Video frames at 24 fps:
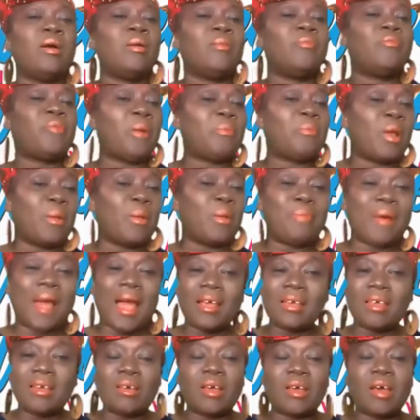from your
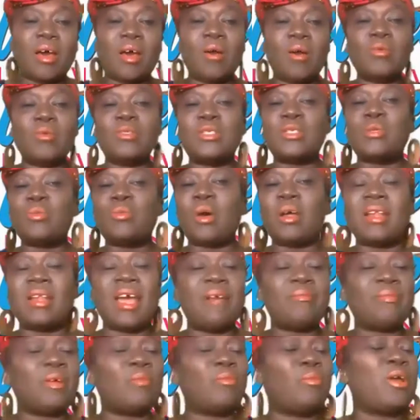bank accounts,
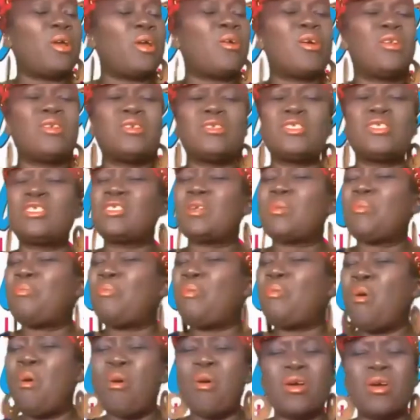whatever. We're going to
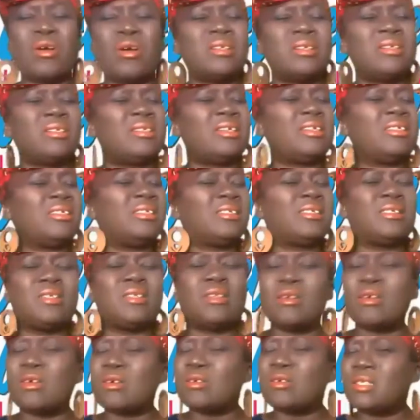support these
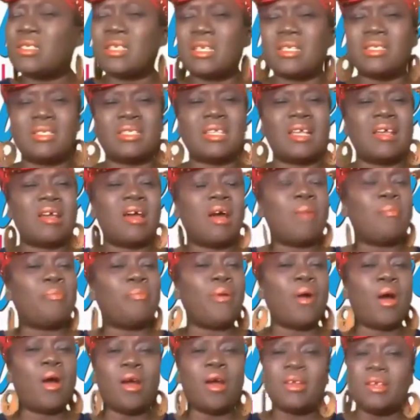nurses. They are
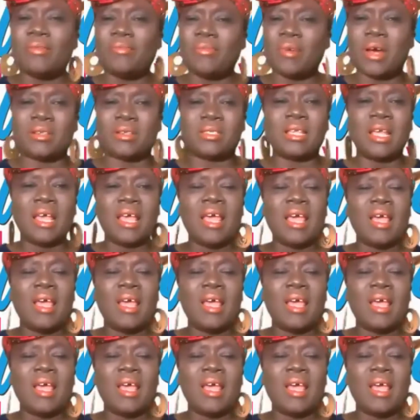part of us.